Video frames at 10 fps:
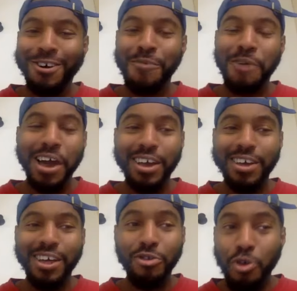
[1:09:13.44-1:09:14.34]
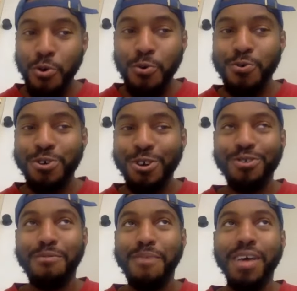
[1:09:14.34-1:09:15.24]
I'm like, that's cool. It's
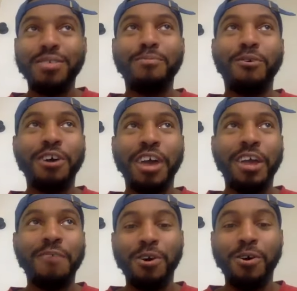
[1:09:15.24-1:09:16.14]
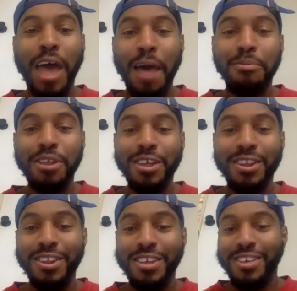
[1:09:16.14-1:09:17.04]
a basketball game though
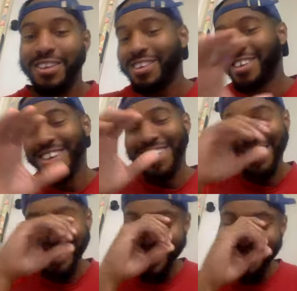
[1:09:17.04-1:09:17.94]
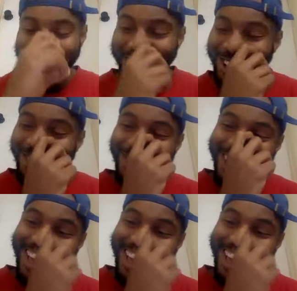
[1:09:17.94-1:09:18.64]
happening in the middle of it.